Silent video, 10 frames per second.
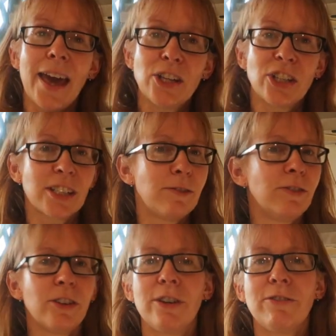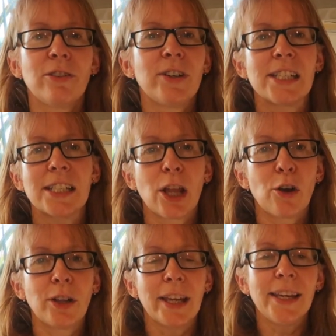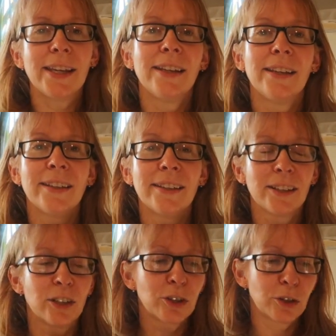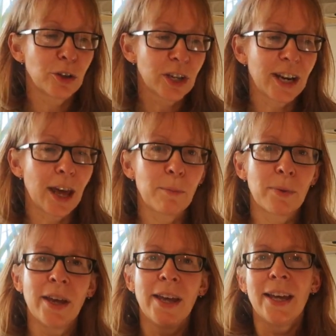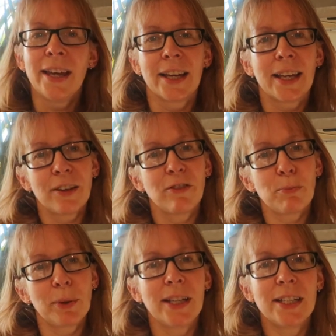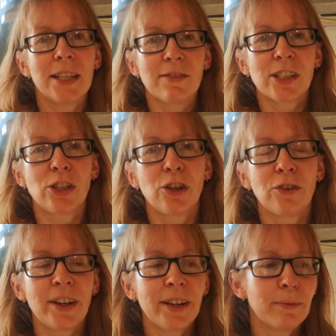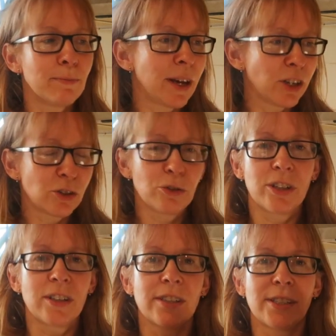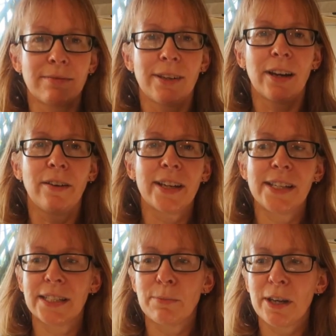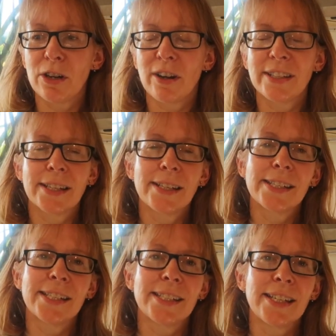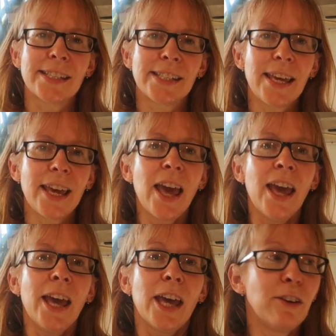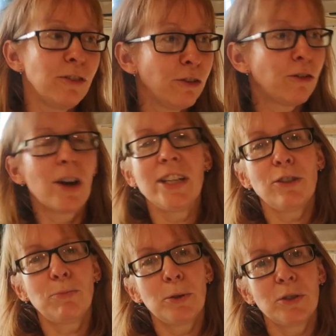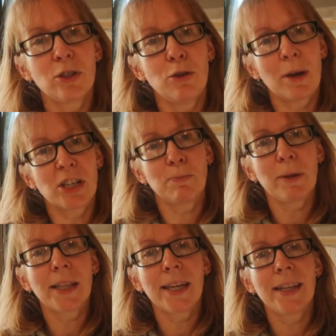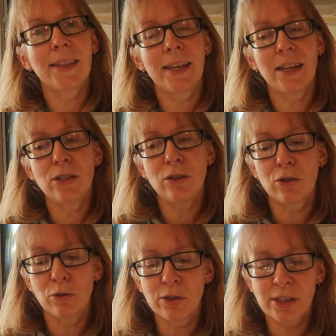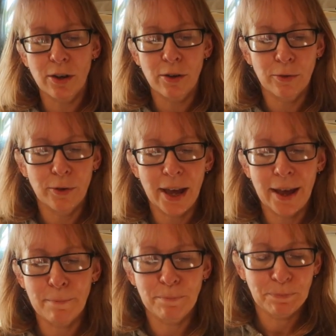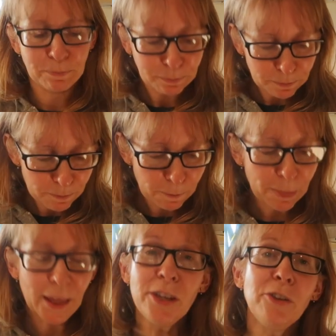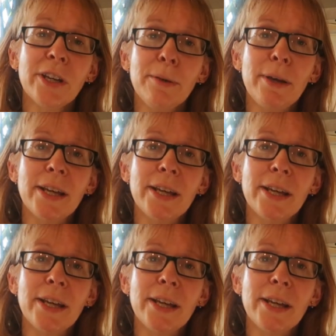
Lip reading: and just very, very slowly cook it up. Give it plenty of stirring, make sure that it's, you know, it gets to be a nice consistency. If you find you've put too much milk in at the end, you can also, you can